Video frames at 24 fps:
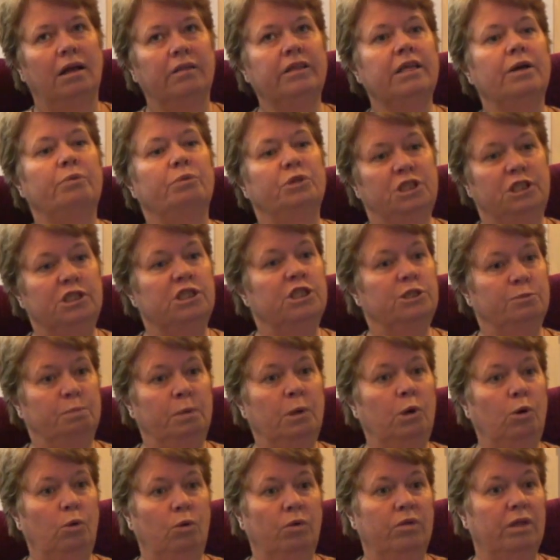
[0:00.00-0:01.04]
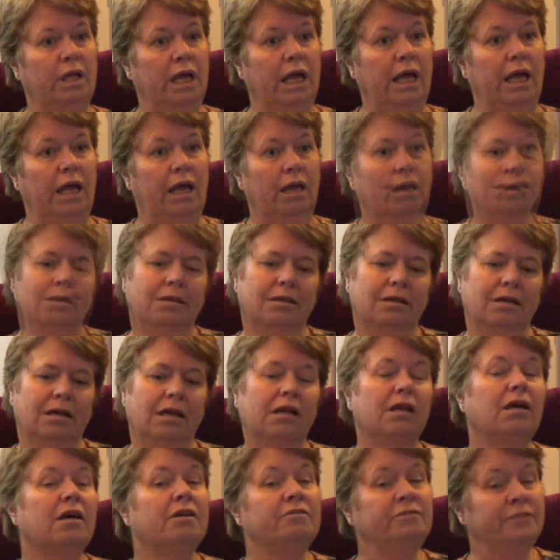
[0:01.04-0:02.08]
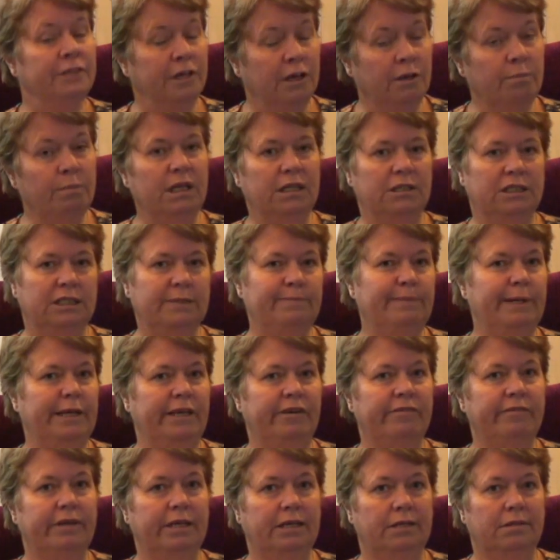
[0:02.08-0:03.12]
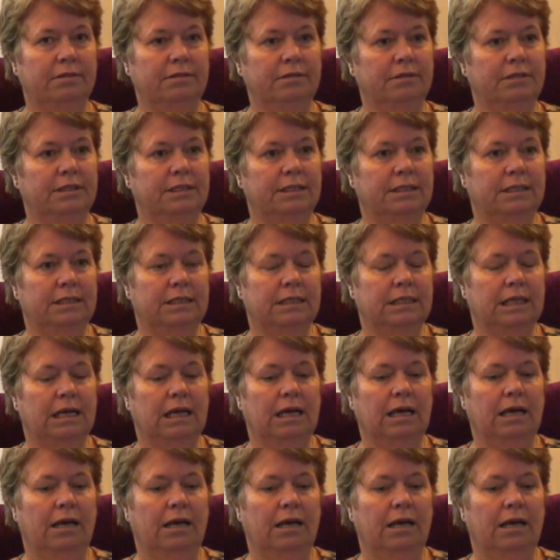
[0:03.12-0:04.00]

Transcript: there was a support there, a lifetime experience.